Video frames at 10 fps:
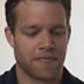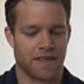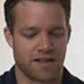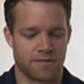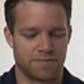
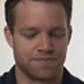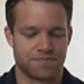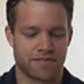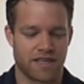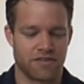
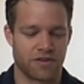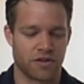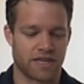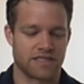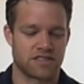Um, if you
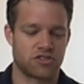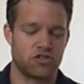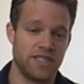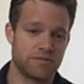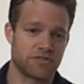look at
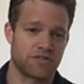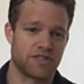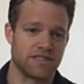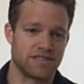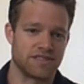streams, for
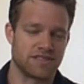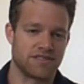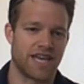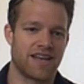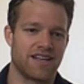instance,
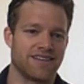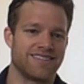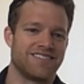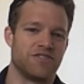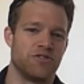you
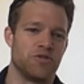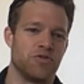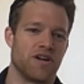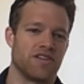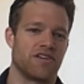cannot do
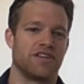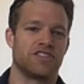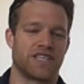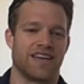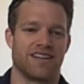a
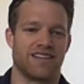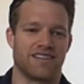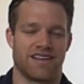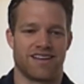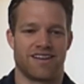
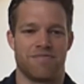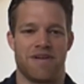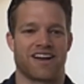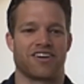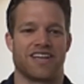large-scale um,
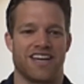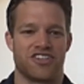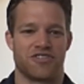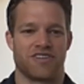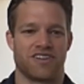
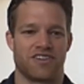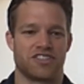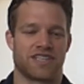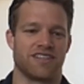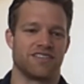aggregation or
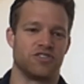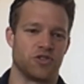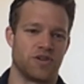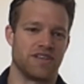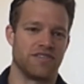large-scale
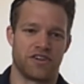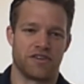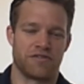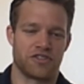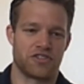join very
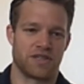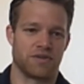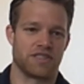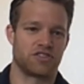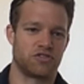efficiently
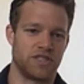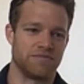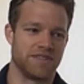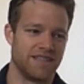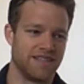with a stream.
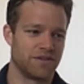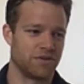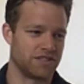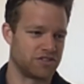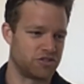
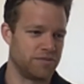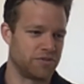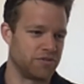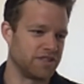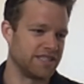With a stream, you're
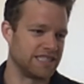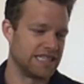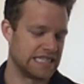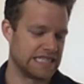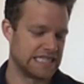really
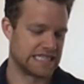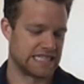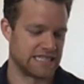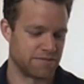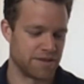
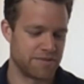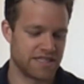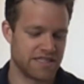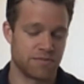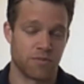um, limited